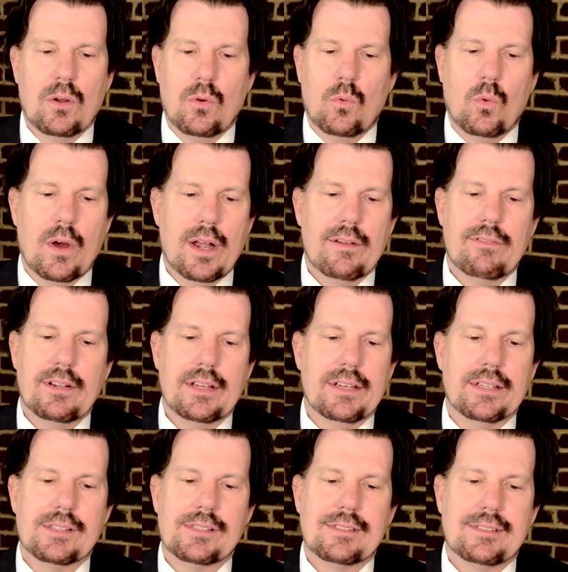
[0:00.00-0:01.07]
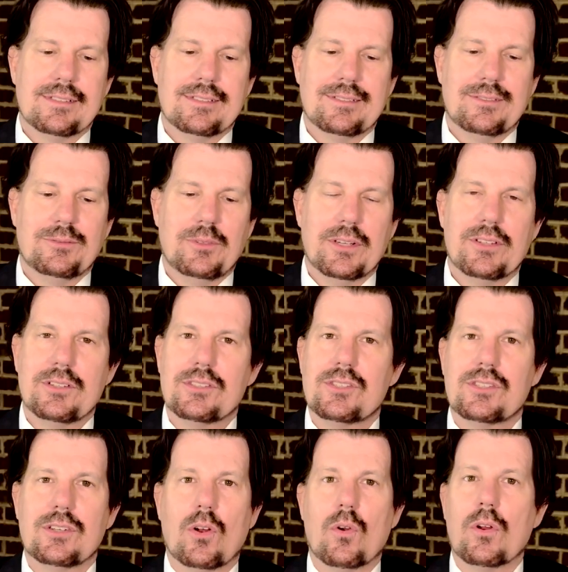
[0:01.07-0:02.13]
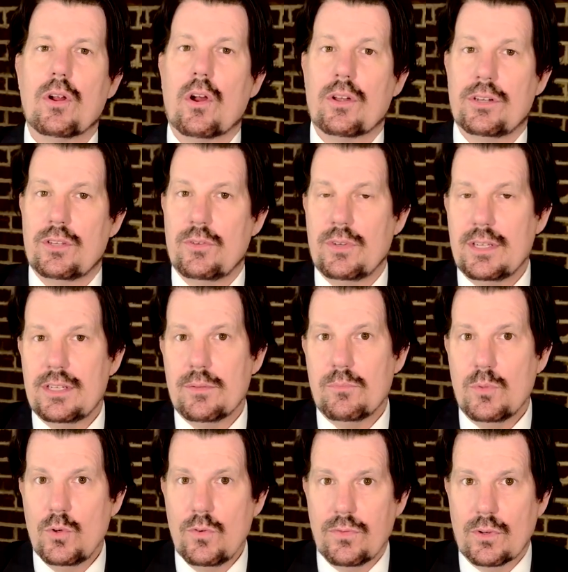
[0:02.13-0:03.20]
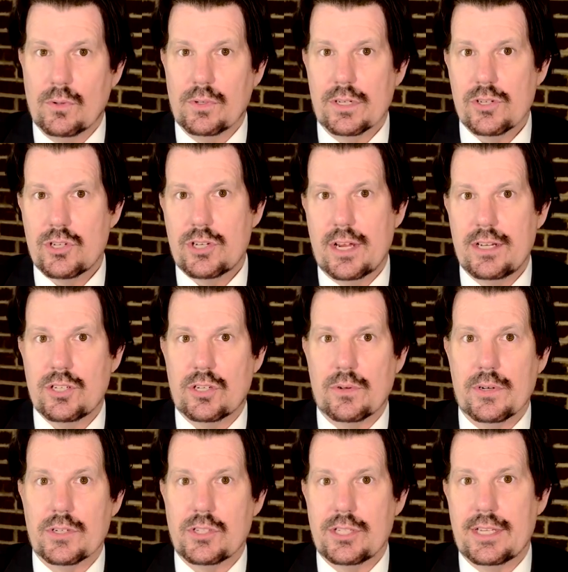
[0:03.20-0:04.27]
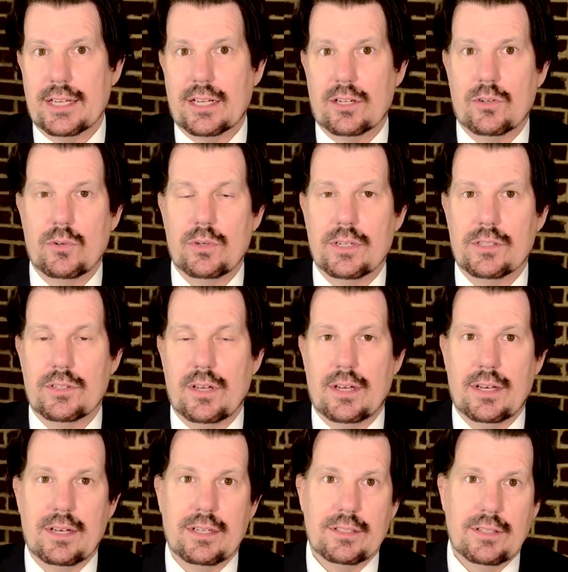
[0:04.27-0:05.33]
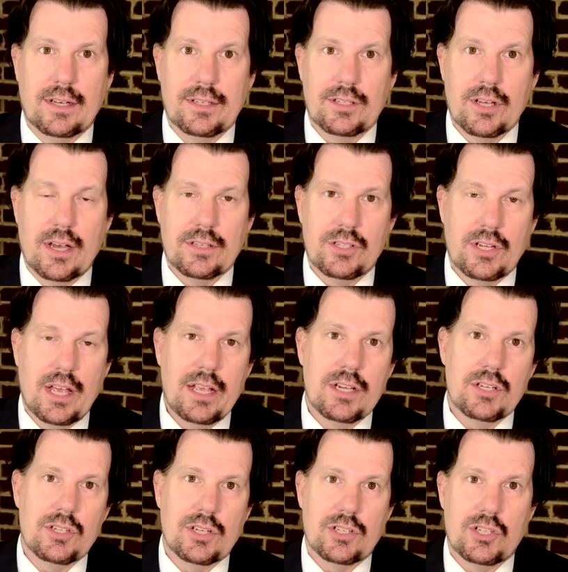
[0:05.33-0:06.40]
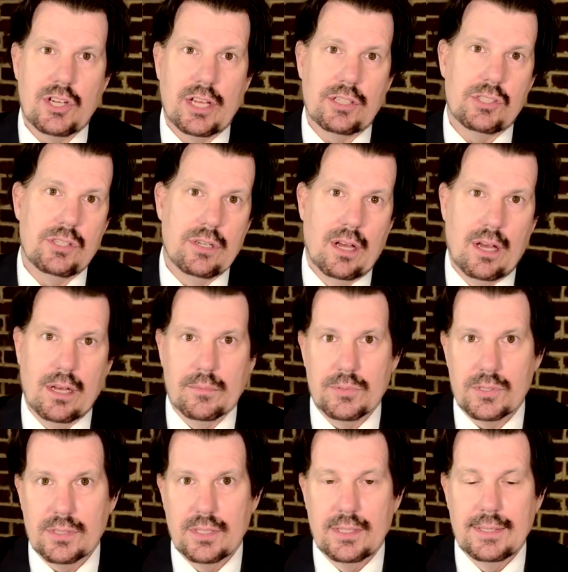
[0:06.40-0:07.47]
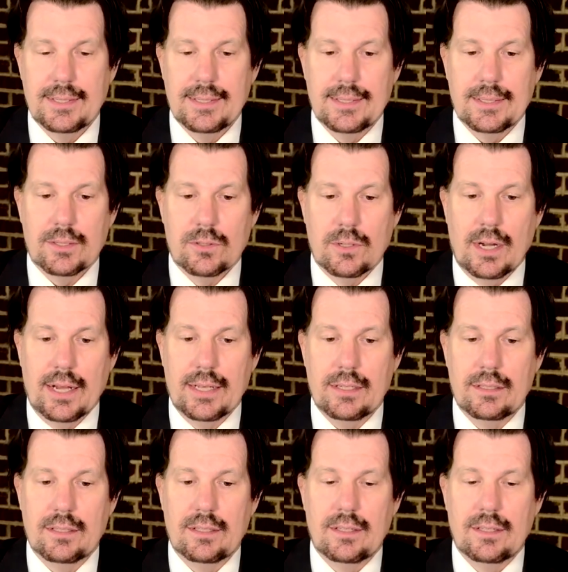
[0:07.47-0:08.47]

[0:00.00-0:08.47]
Whatever it is. Whether it's, or do you need to move careers, change careers, and take a change and change jobs, right?